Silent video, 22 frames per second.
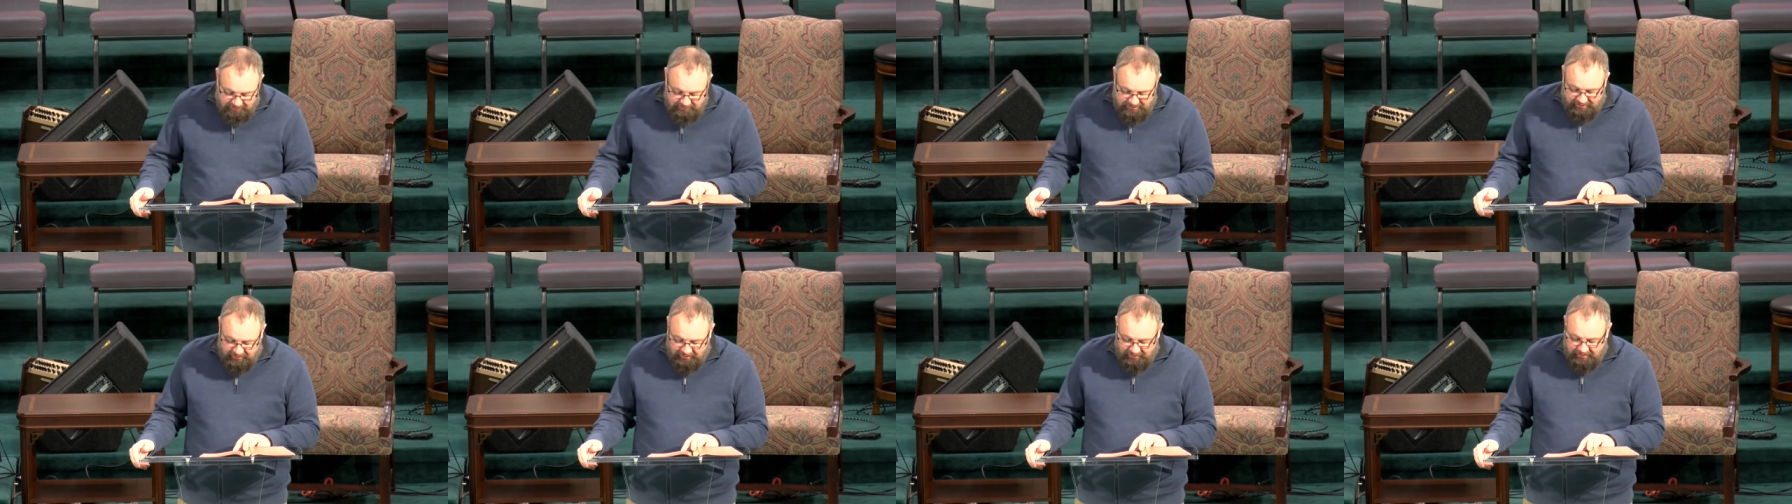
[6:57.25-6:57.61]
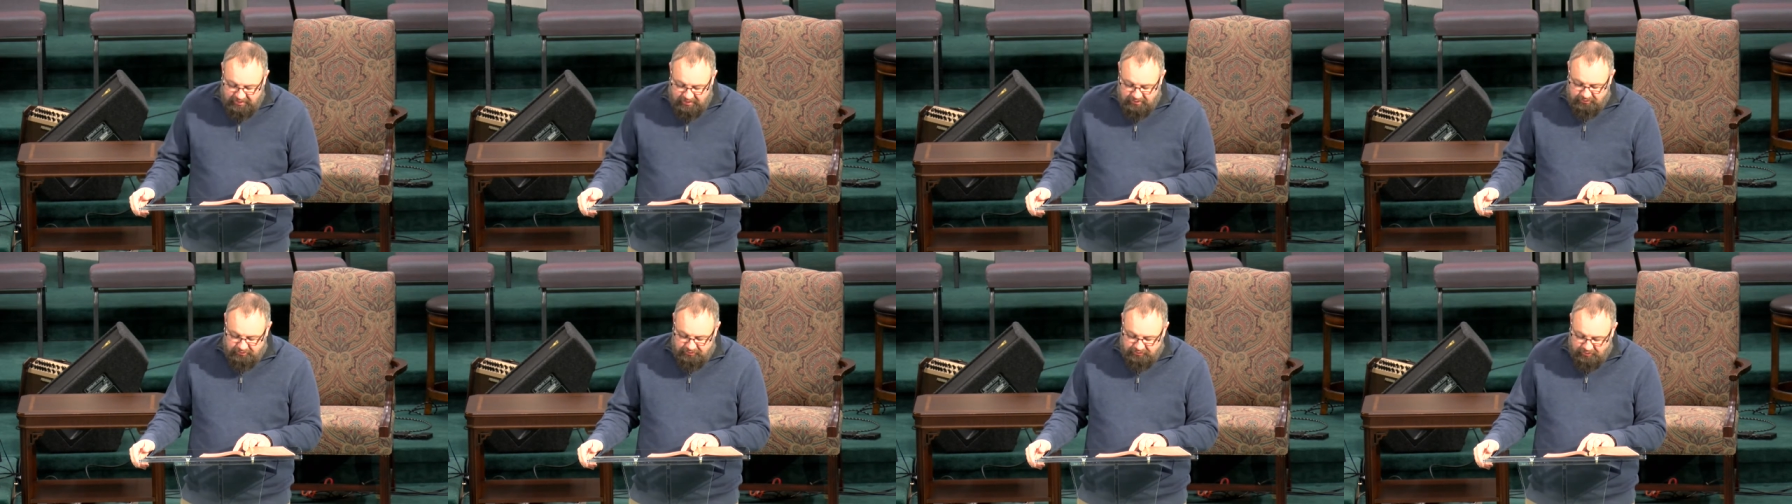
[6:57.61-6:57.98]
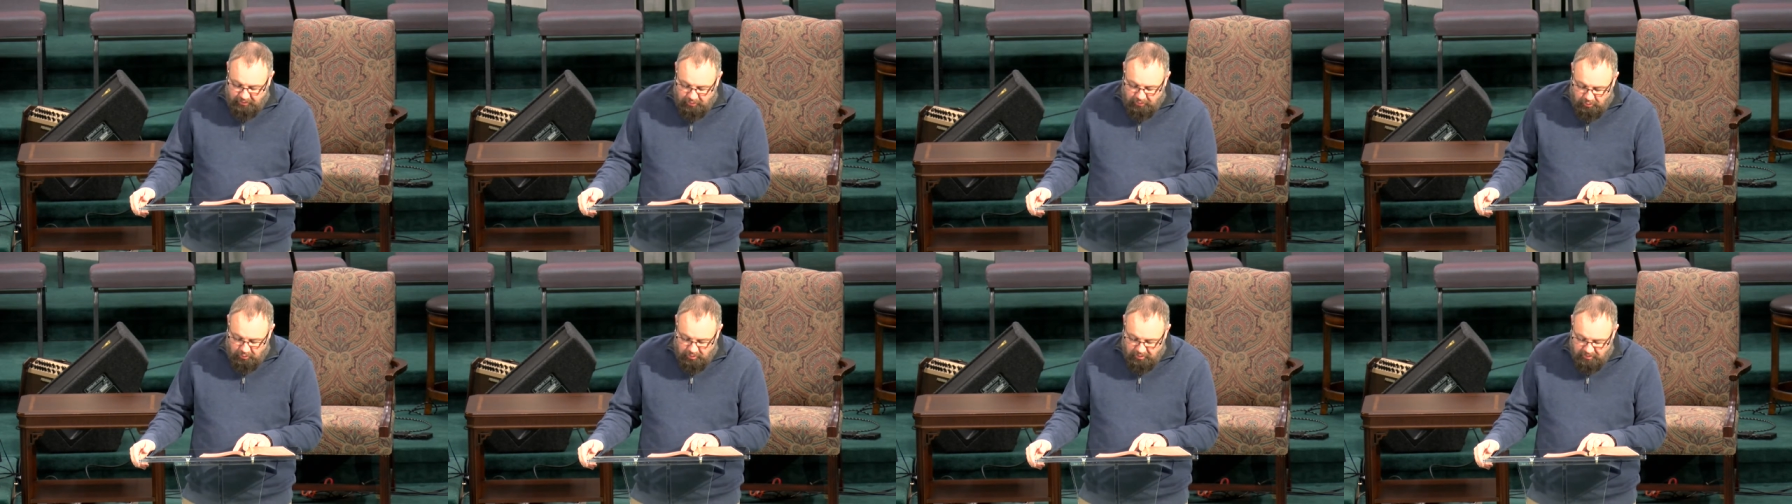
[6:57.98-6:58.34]
declares the
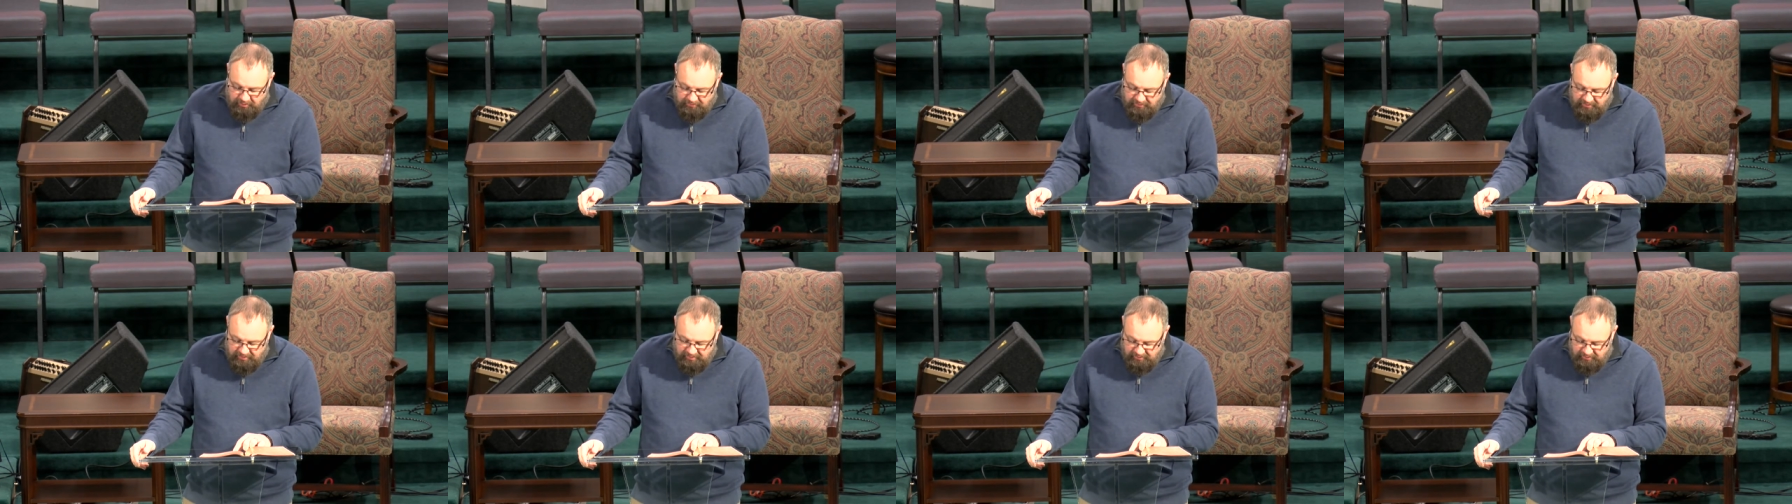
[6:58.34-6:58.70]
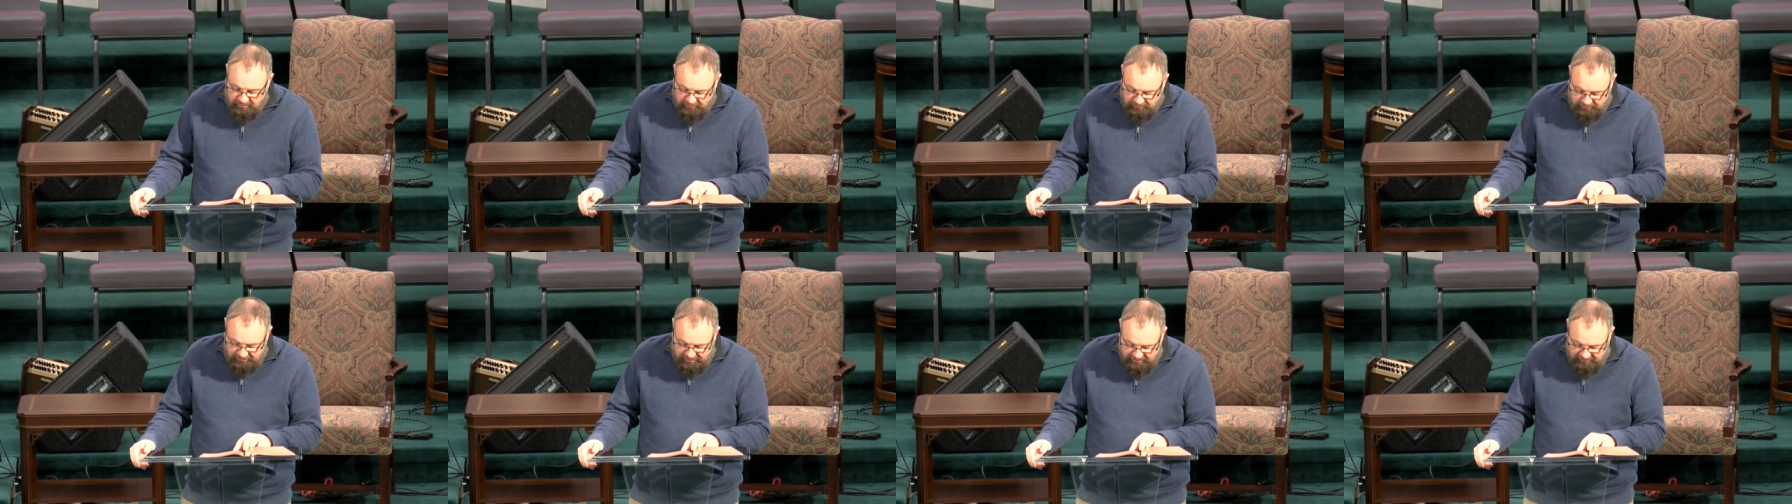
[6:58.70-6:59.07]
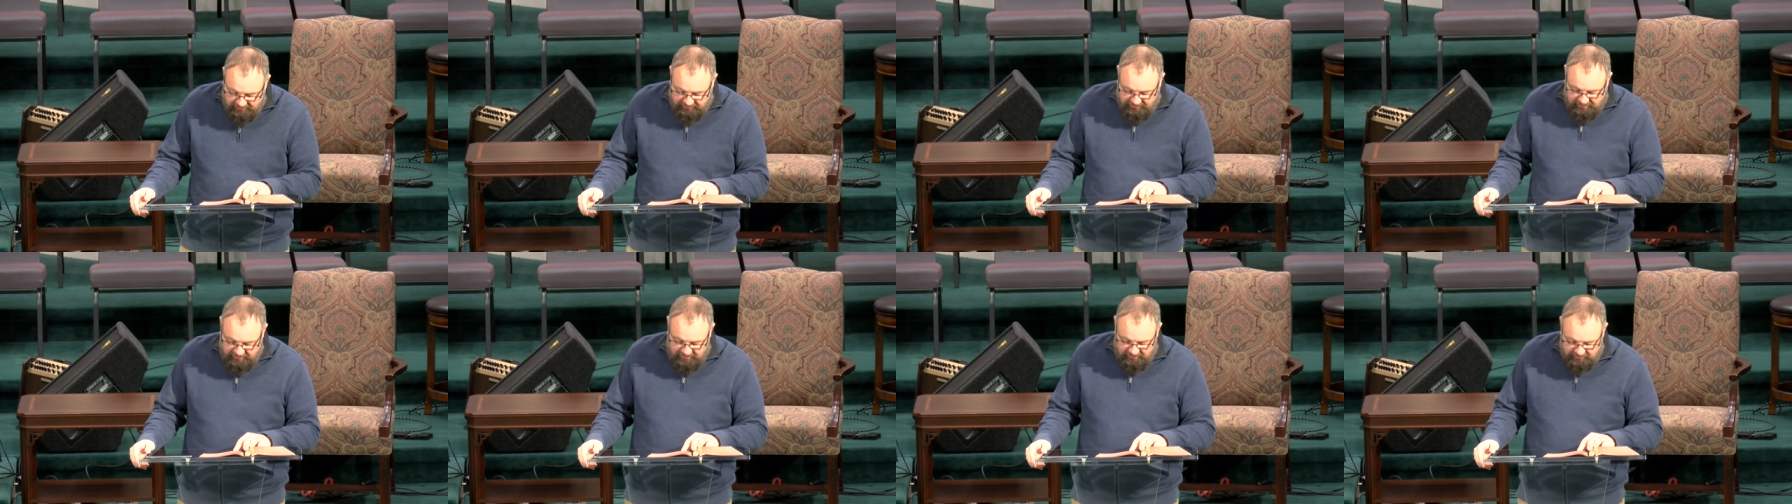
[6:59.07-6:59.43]
Lord who
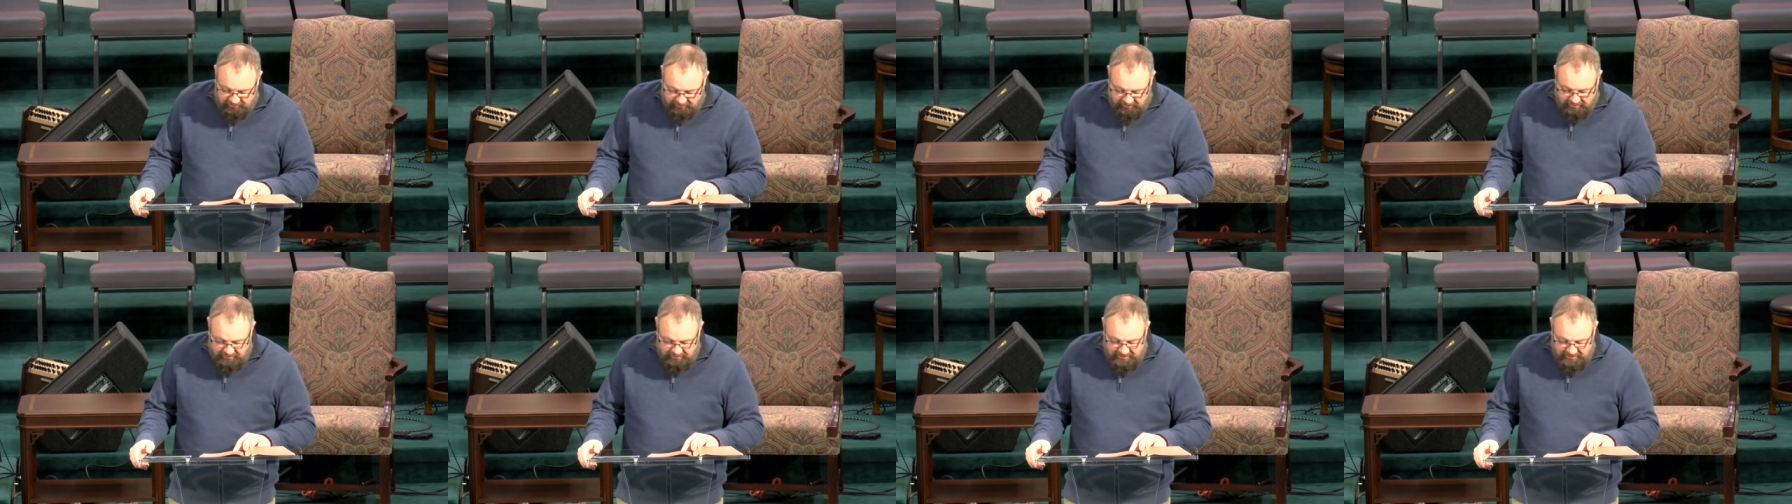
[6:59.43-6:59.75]
does this.